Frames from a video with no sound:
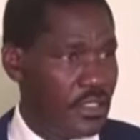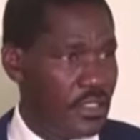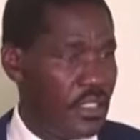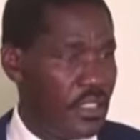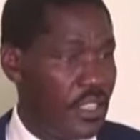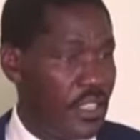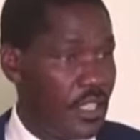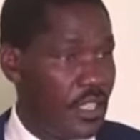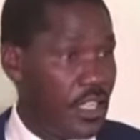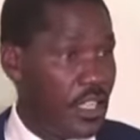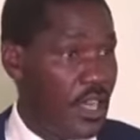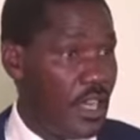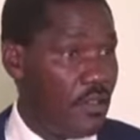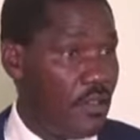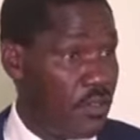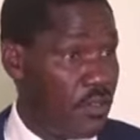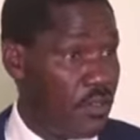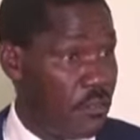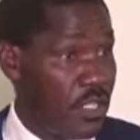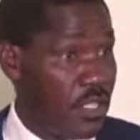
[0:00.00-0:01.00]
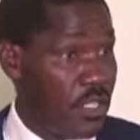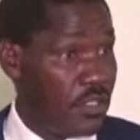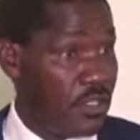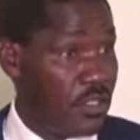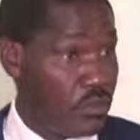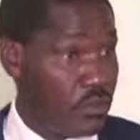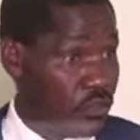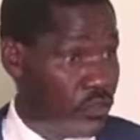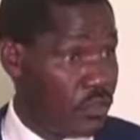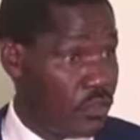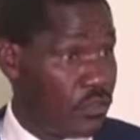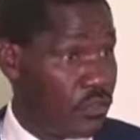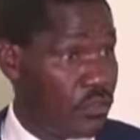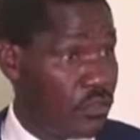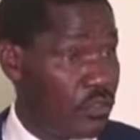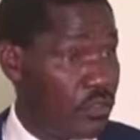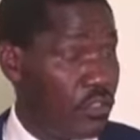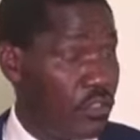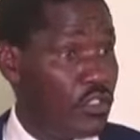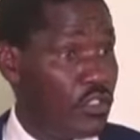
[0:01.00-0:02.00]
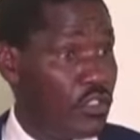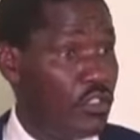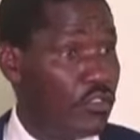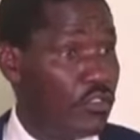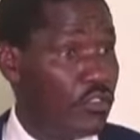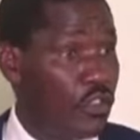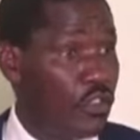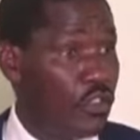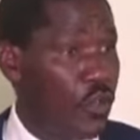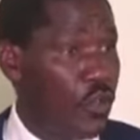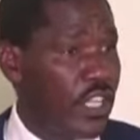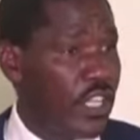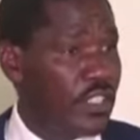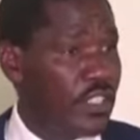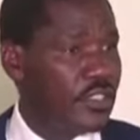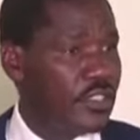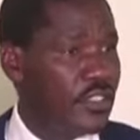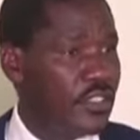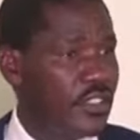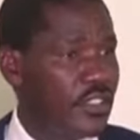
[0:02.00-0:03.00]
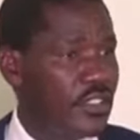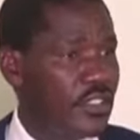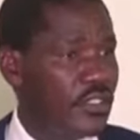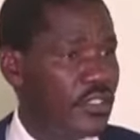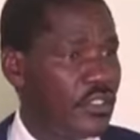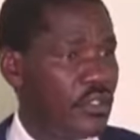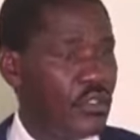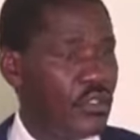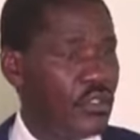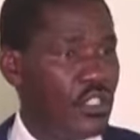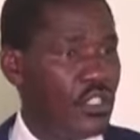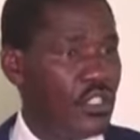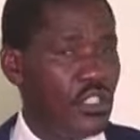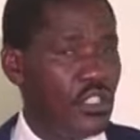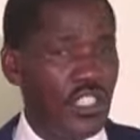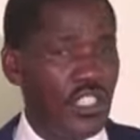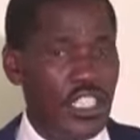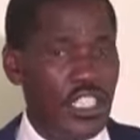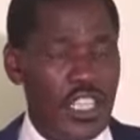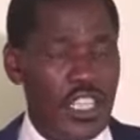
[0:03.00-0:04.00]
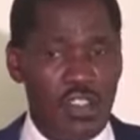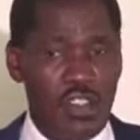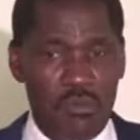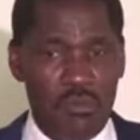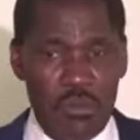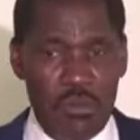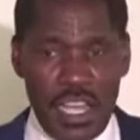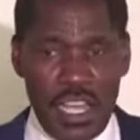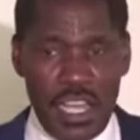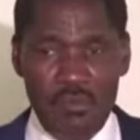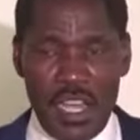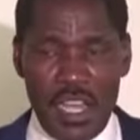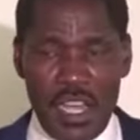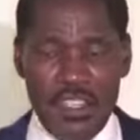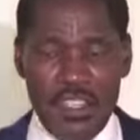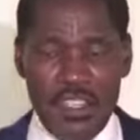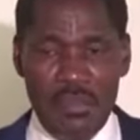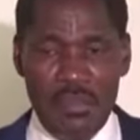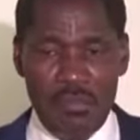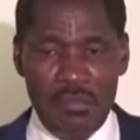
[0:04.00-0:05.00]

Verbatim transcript: there are, the missiles continue flowing. So we don't think there will be an, an impact